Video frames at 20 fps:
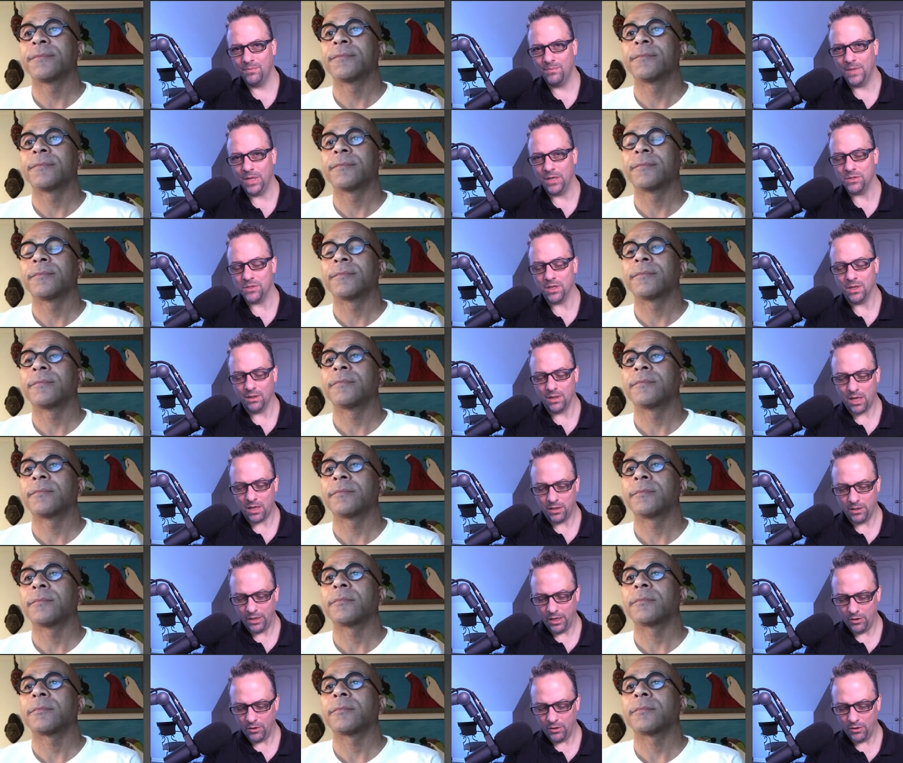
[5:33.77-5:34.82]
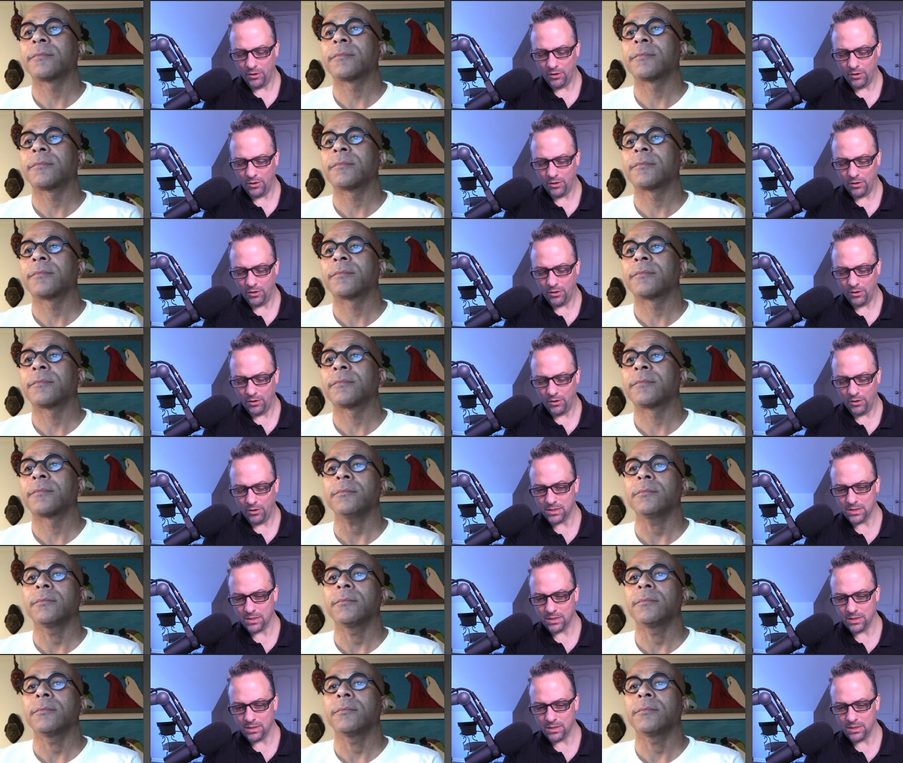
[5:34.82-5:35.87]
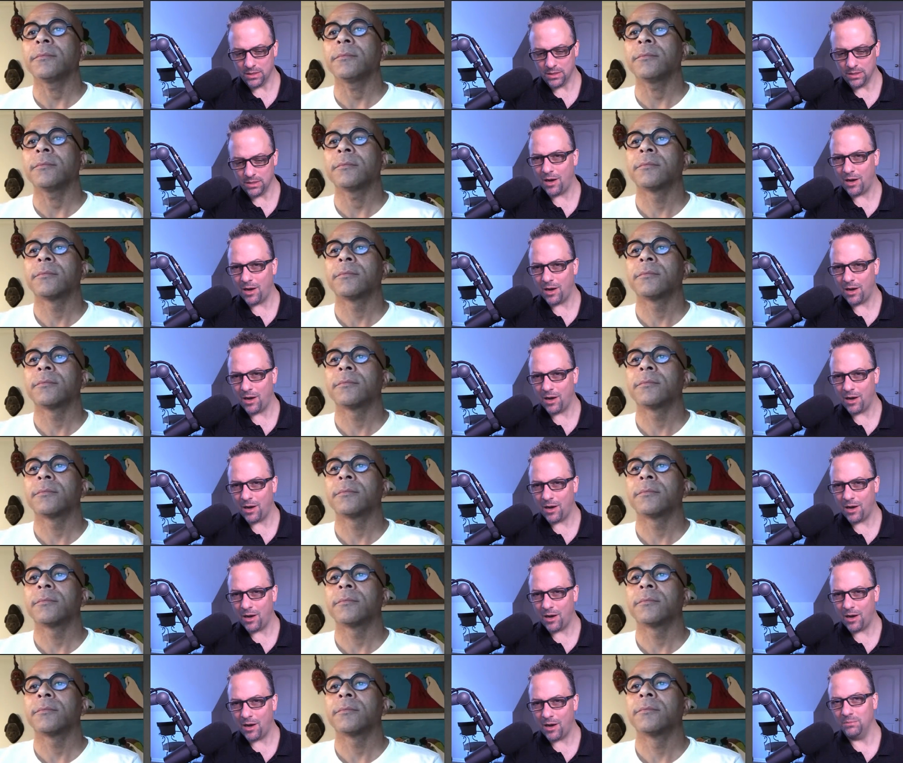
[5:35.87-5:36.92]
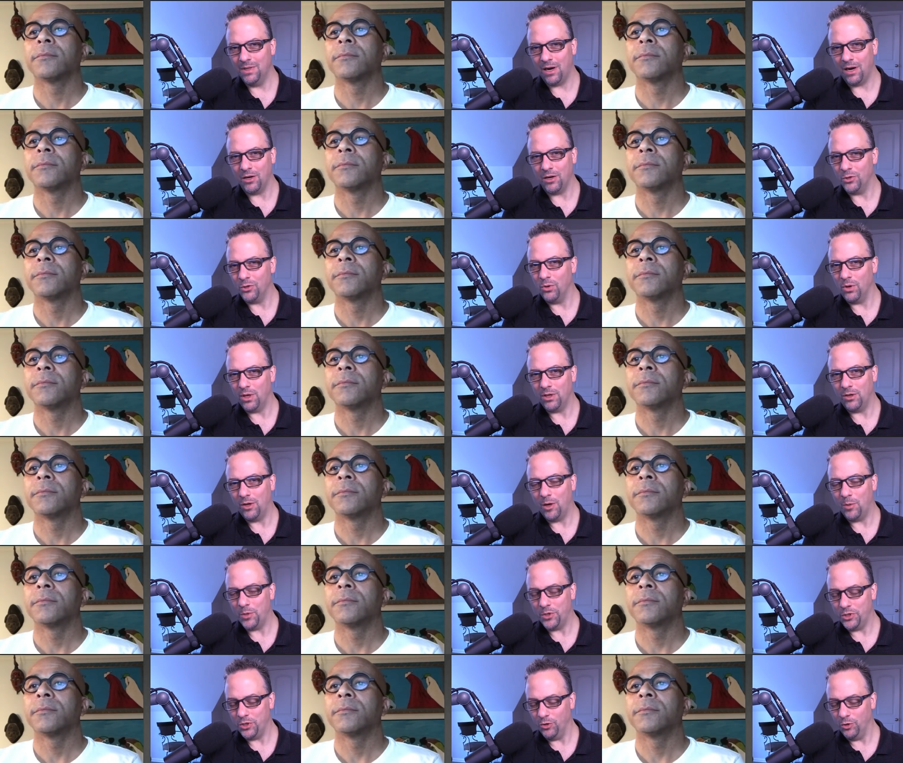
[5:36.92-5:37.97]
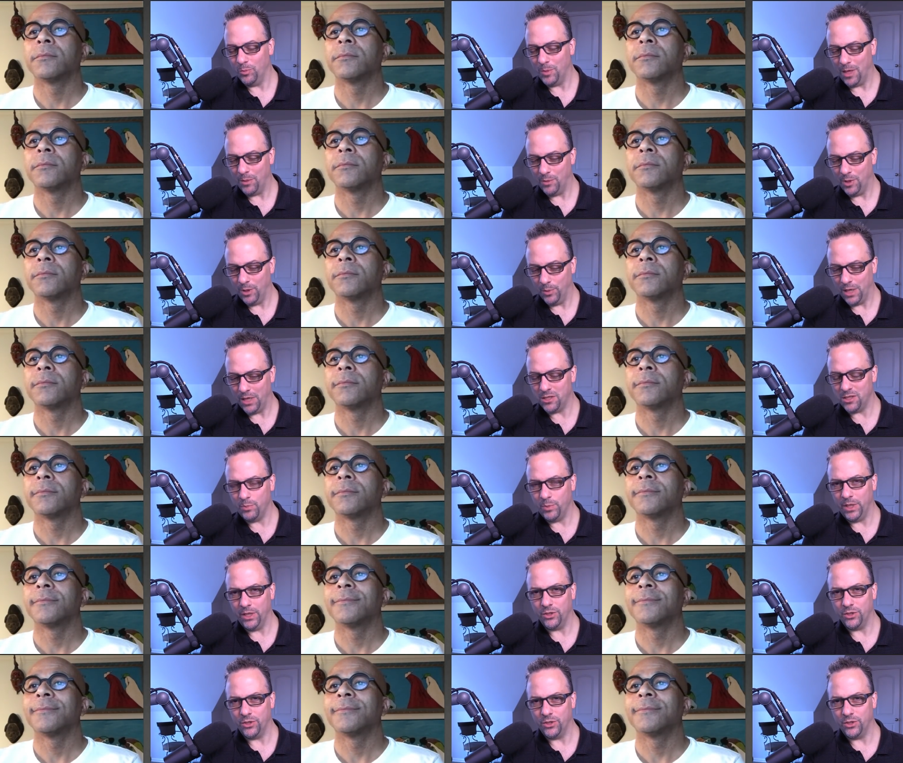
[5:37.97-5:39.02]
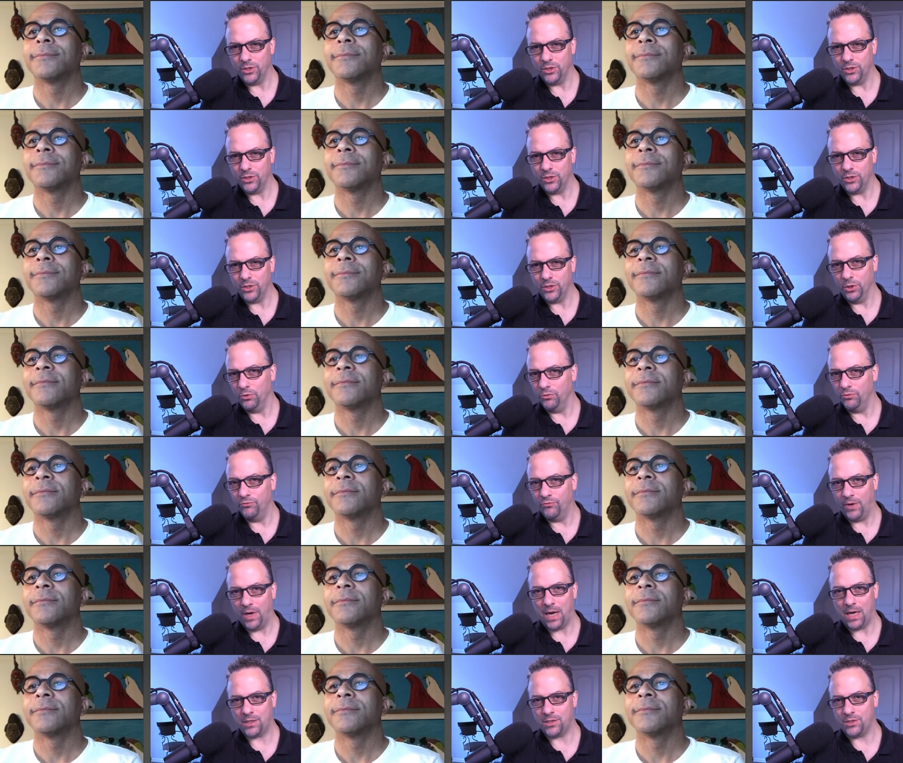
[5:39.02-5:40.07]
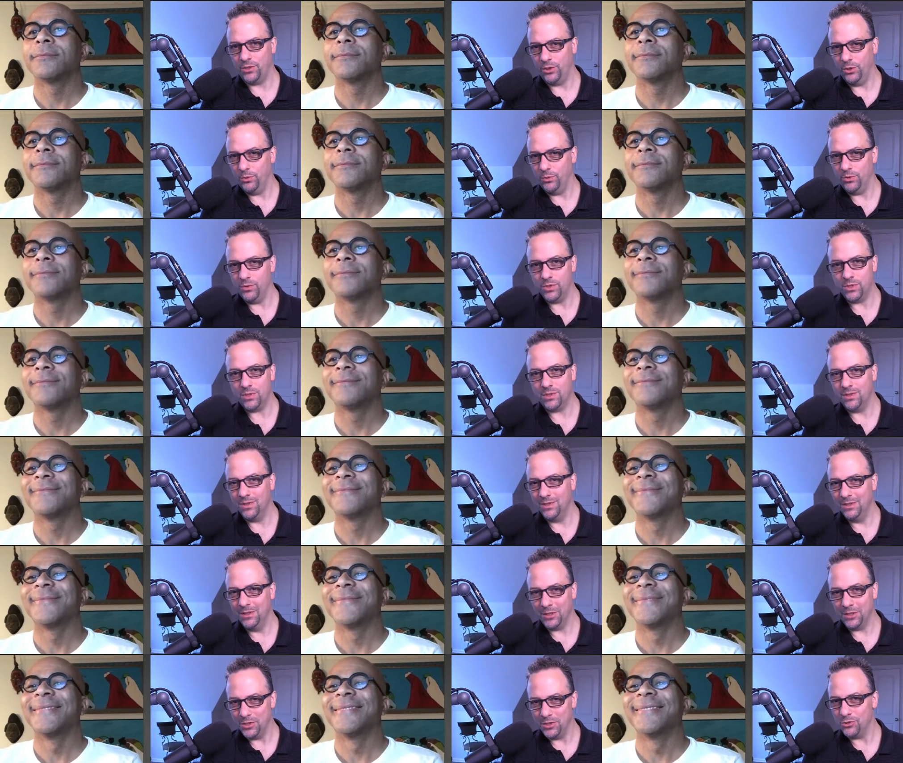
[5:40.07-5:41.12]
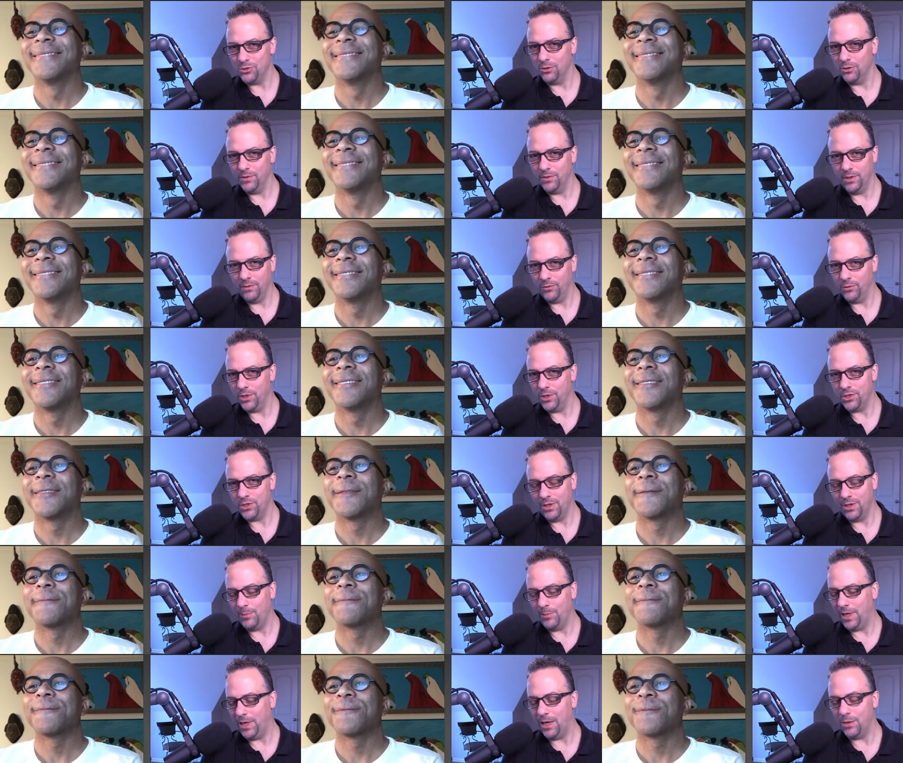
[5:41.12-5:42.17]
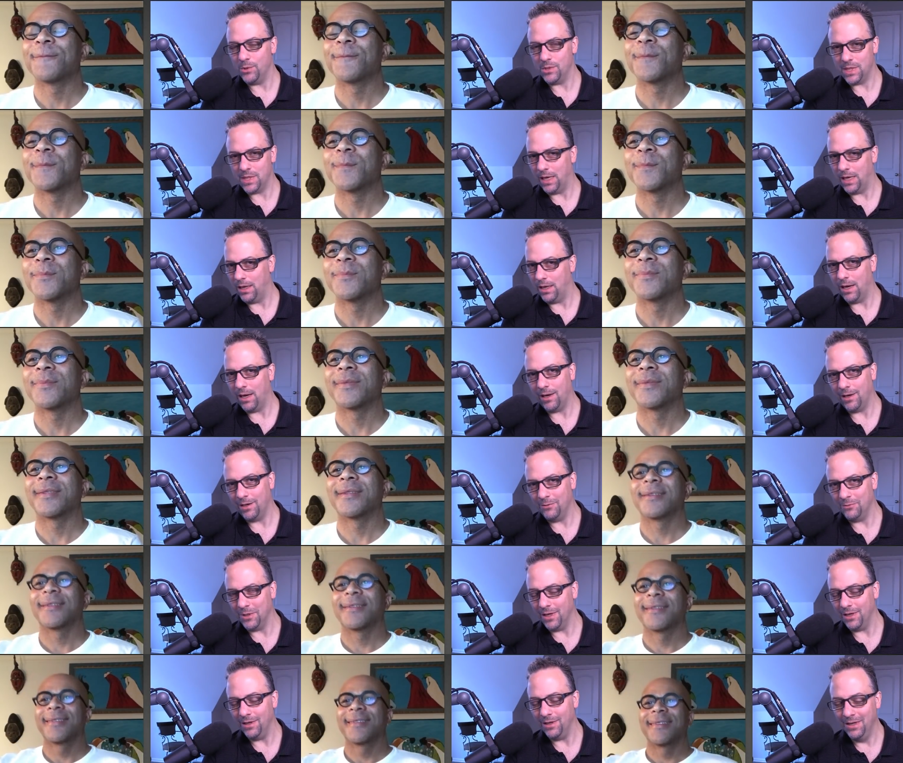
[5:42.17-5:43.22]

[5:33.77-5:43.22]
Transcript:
Speaker 1: There's a lot of narrative out there that uh, I used to be a hardcore. I don't know how much you know about me, but I used to be a true blue Fox News conservative Christian. I mean, I was that guy, right?